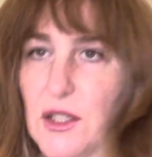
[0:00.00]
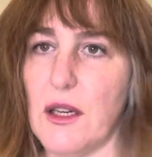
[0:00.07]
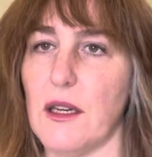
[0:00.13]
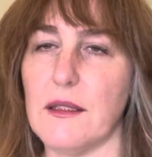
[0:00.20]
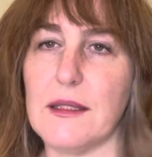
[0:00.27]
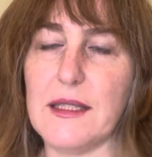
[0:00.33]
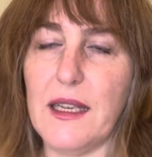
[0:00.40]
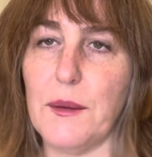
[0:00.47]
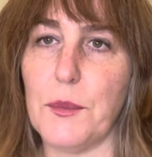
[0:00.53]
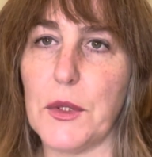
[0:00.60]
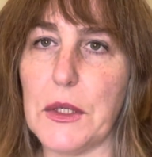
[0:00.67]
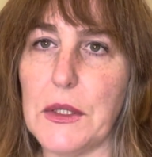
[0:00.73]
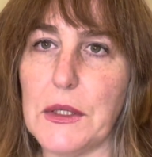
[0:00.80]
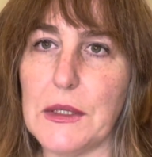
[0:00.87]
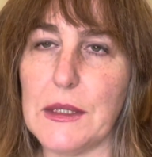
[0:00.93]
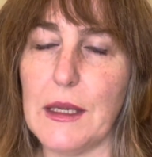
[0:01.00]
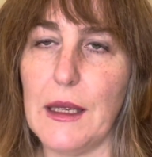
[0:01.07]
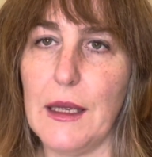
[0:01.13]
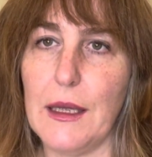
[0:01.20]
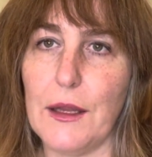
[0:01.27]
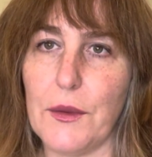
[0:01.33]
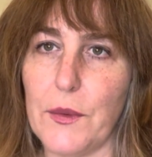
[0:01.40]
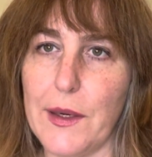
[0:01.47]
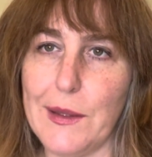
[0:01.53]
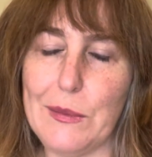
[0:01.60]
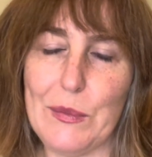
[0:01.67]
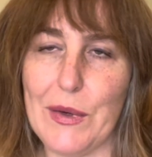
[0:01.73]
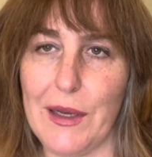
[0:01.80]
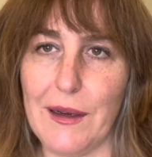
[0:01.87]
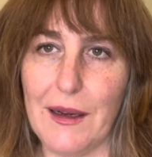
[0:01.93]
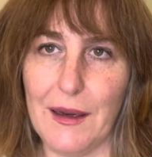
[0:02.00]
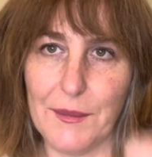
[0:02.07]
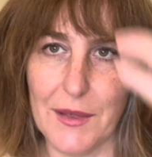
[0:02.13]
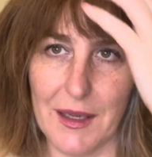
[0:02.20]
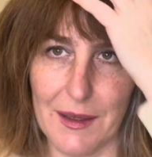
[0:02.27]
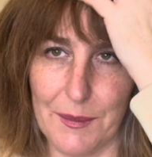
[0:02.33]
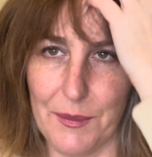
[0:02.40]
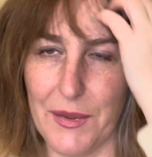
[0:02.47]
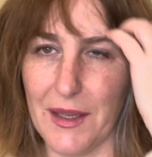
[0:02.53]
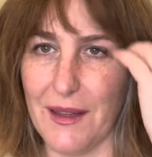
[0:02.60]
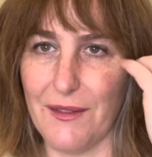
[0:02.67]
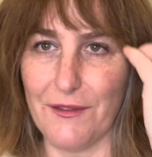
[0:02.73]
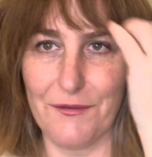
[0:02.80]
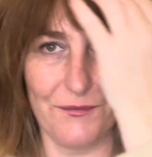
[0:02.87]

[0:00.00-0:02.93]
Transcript: Art Samplers thread, but I'm not a big